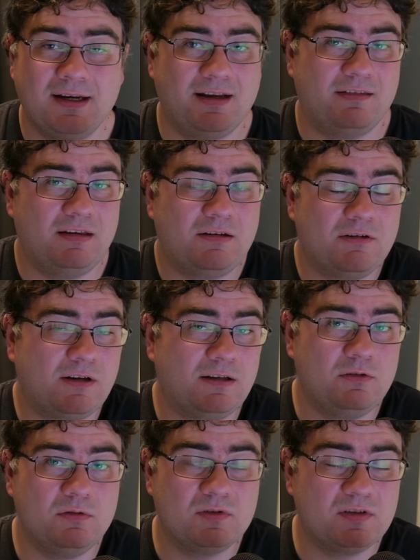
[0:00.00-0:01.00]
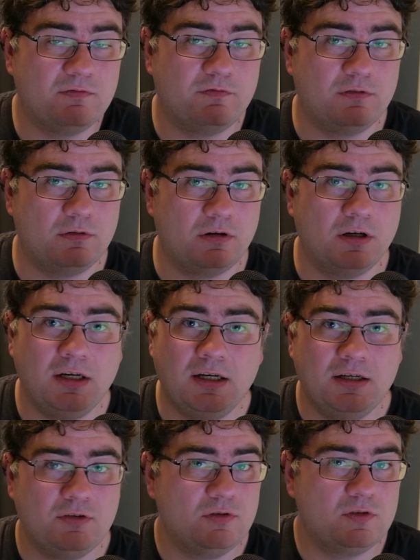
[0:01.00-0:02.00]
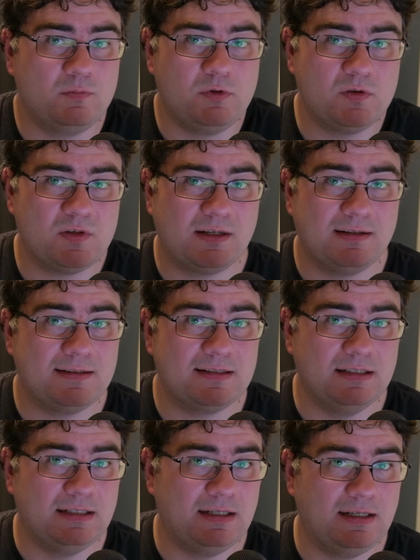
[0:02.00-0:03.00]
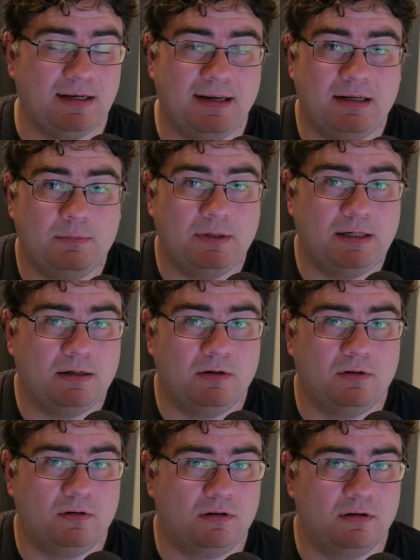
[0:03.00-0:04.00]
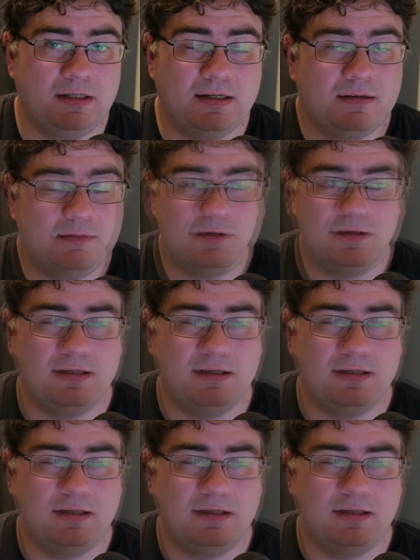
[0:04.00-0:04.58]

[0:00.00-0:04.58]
I think you can use them for just music listening, gaming, or yeah,